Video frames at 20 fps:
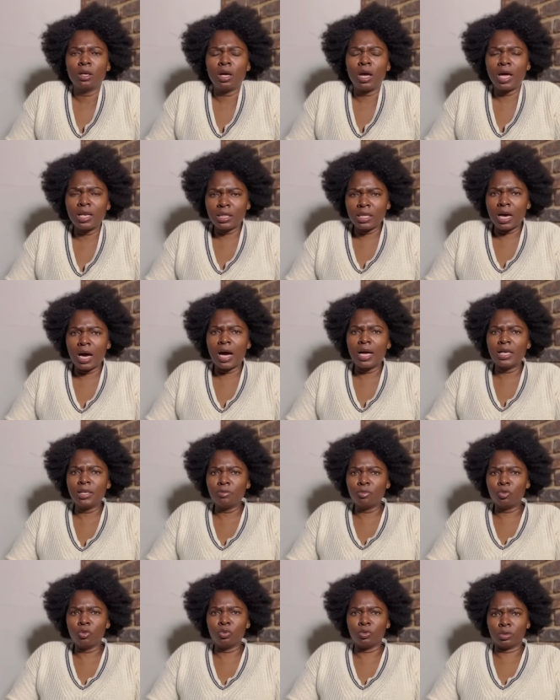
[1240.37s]
at the
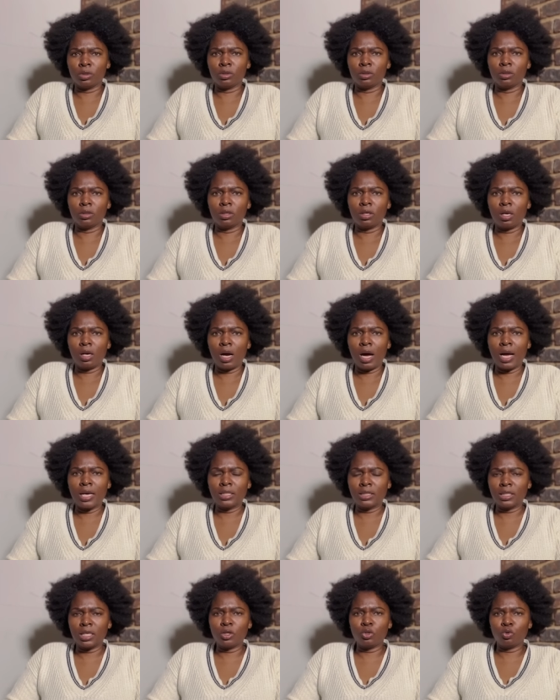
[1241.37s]
honeymoon, I
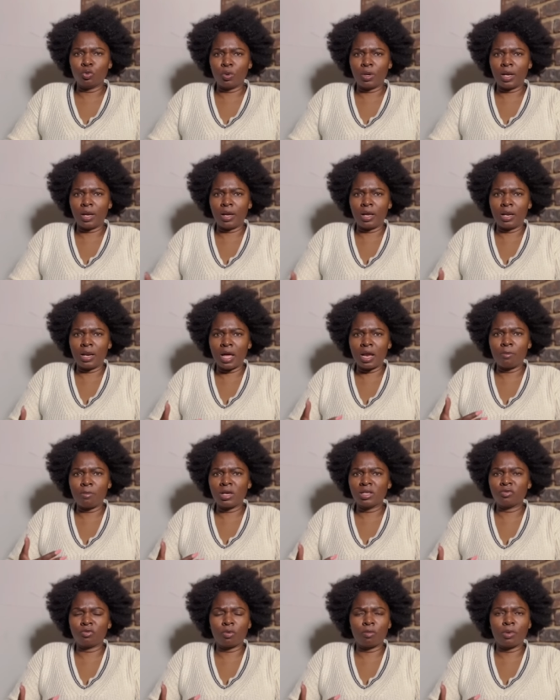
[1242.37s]
said to her, nine
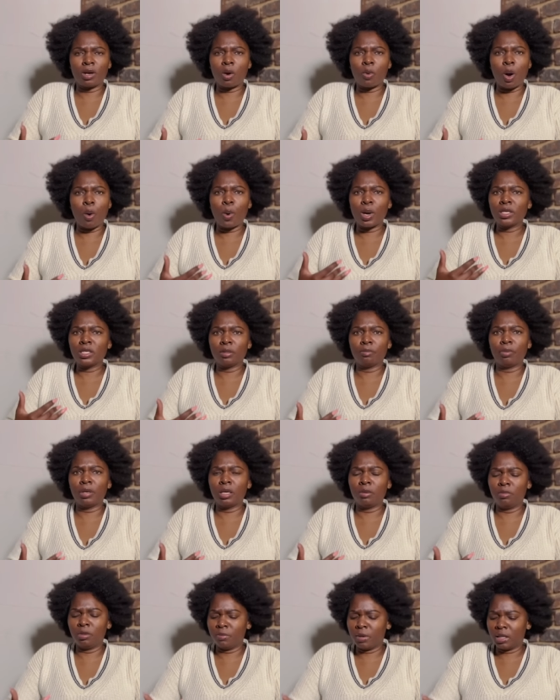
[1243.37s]
months from now, I want a
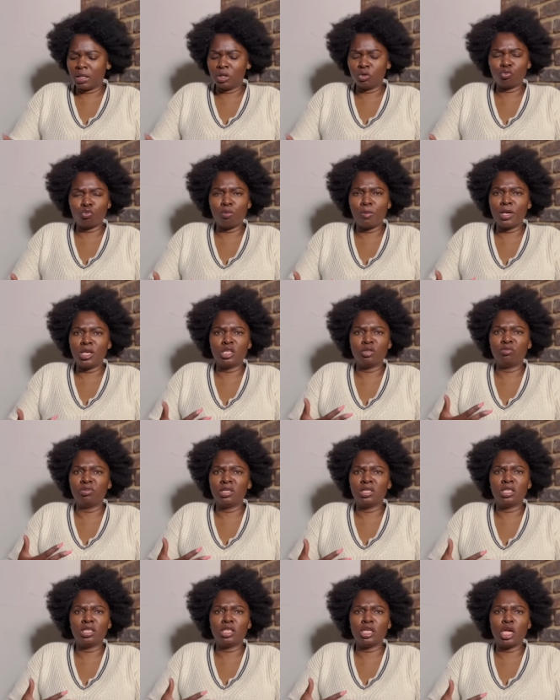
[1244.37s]
baby, but this woman is
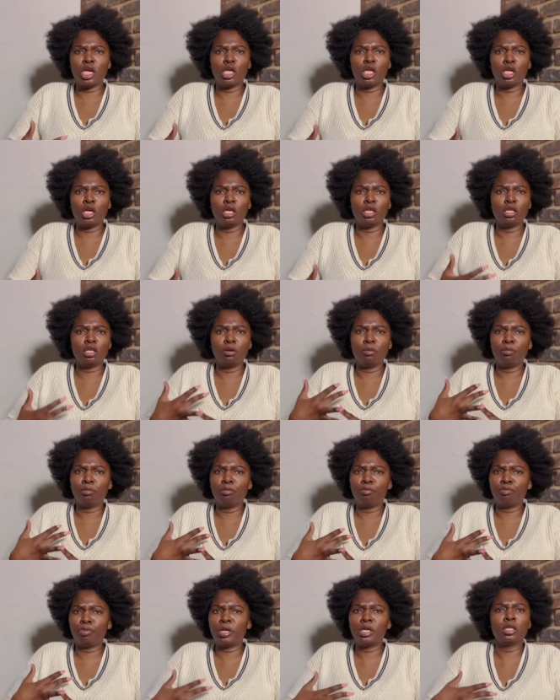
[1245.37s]
busy taking
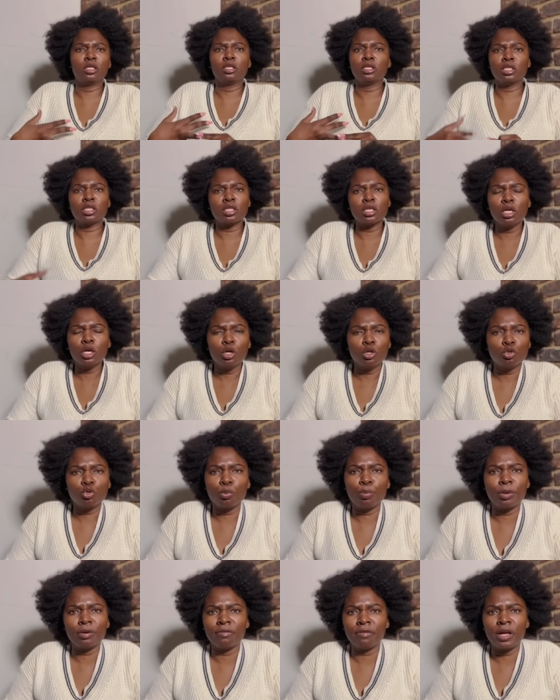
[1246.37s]
pills to
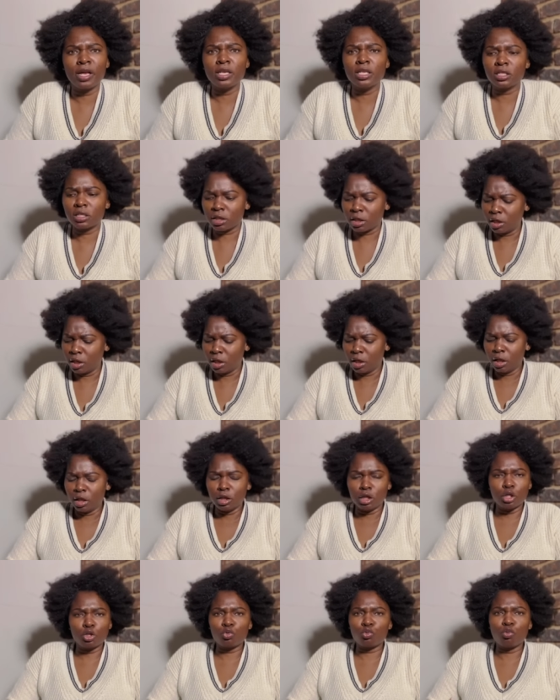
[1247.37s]
prevent.
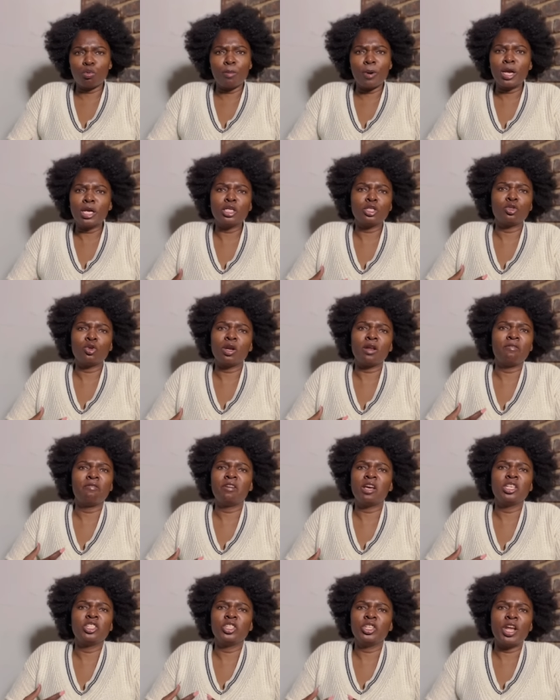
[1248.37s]
This woman is not a
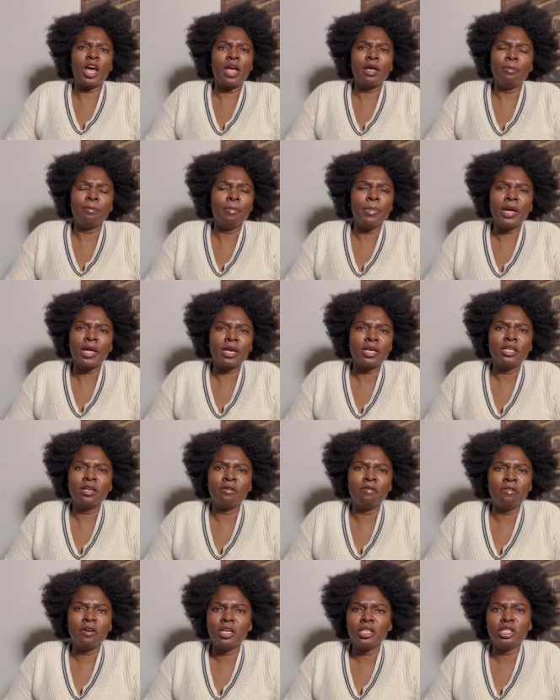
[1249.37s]
virgin. I married a
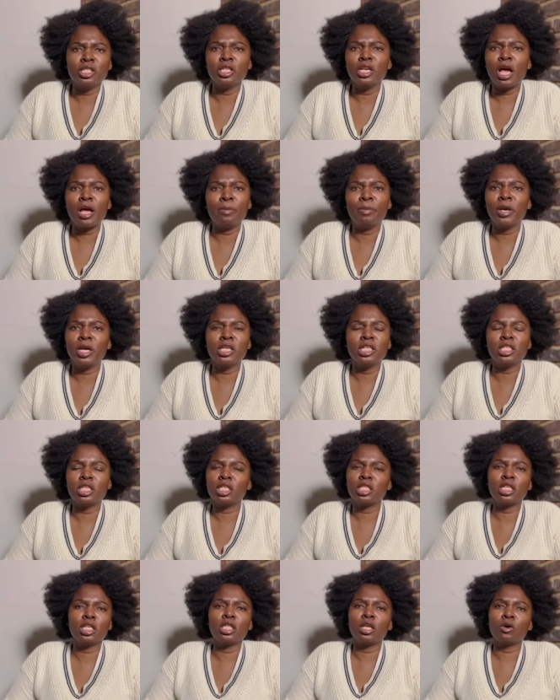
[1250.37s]
virgin. I paid
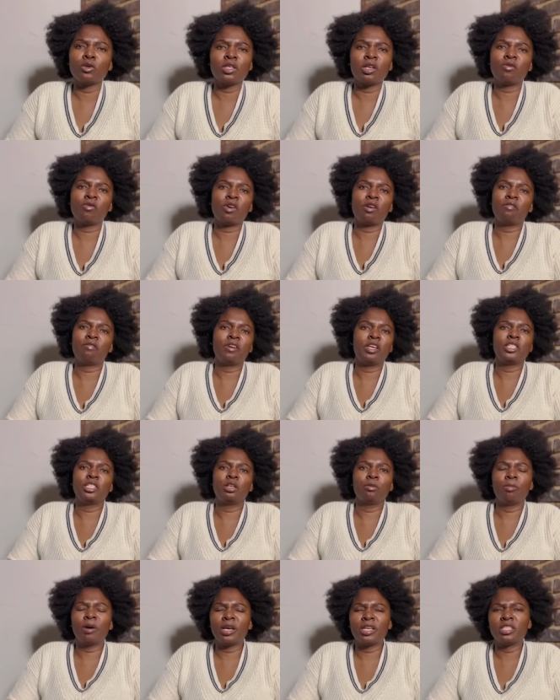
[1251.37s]
60,000 for a
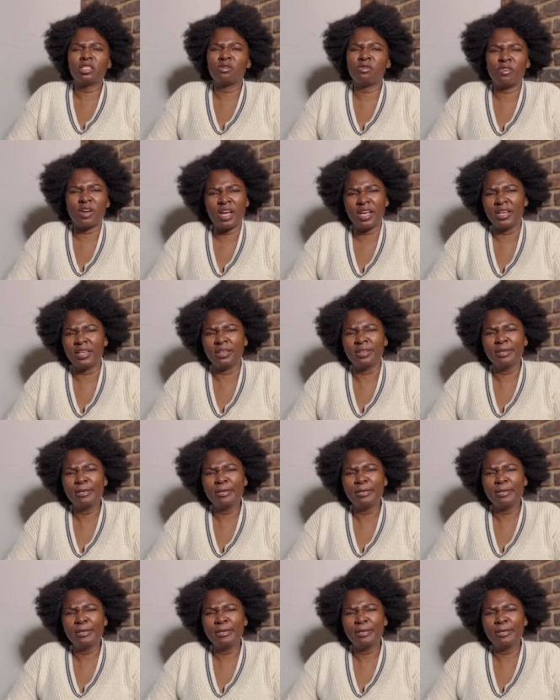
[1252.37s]
virgin, but it's fine.